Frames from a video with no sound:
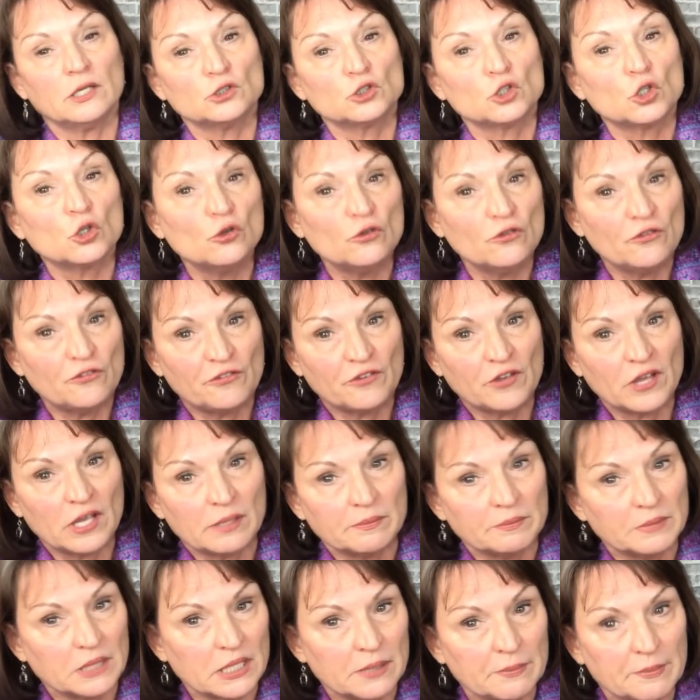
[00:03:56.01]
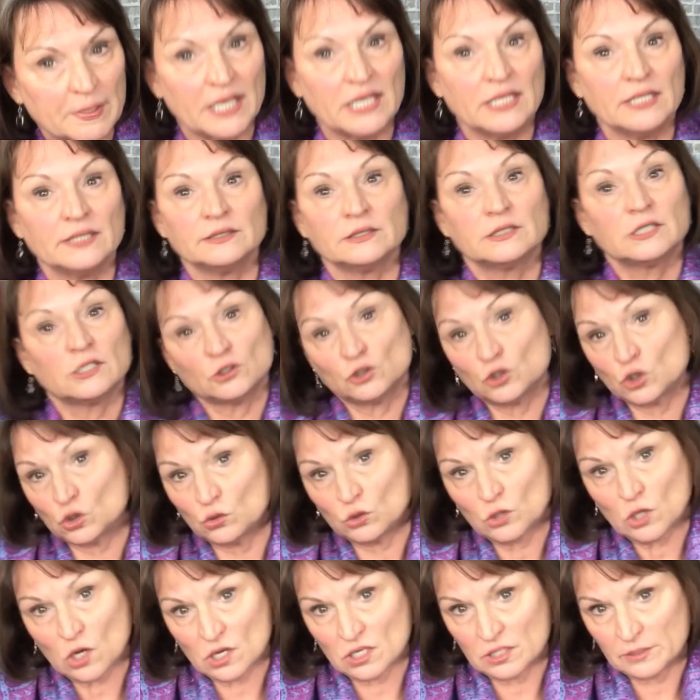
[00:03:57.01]
two family made into two
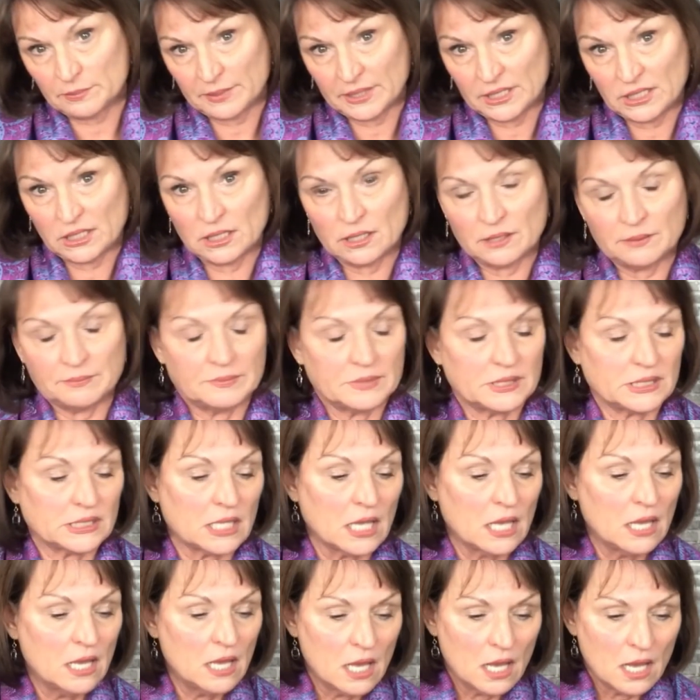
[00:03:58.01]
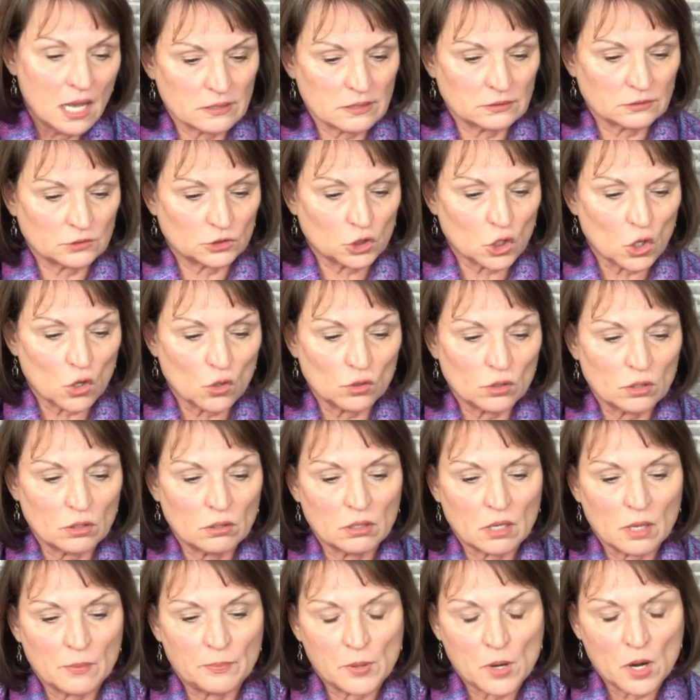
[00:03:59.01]
condominiums. Total
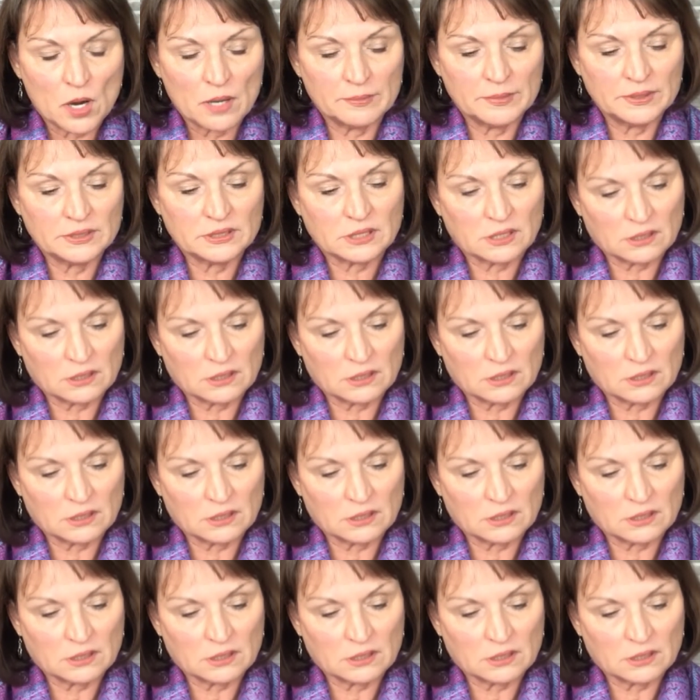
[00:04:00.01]
apartments,